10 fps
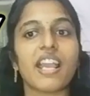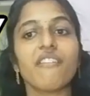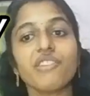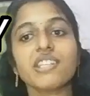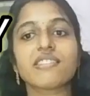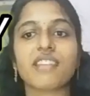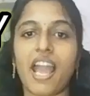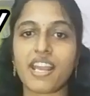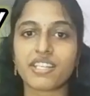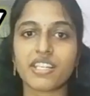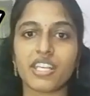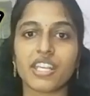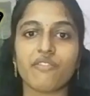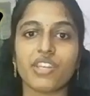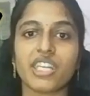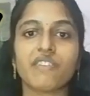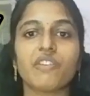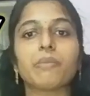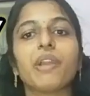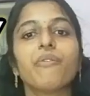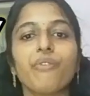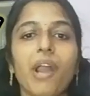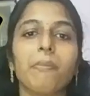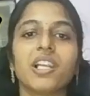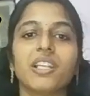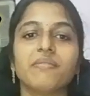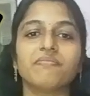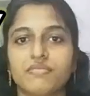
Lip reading: every Saturday evening with my family."